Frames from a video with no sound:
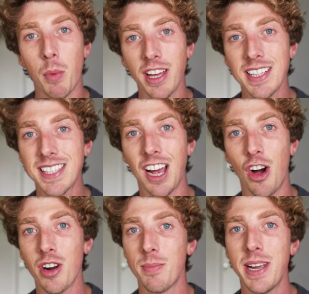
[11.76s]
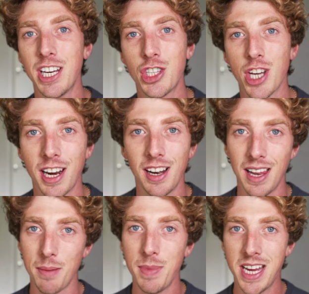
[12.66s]
when I say automate a channel,
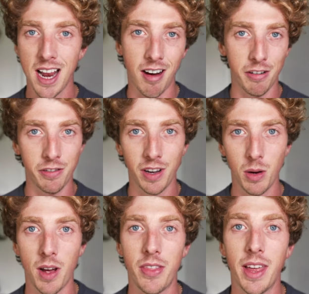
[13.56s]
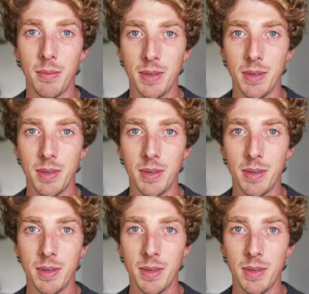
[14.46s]
let me clarify what that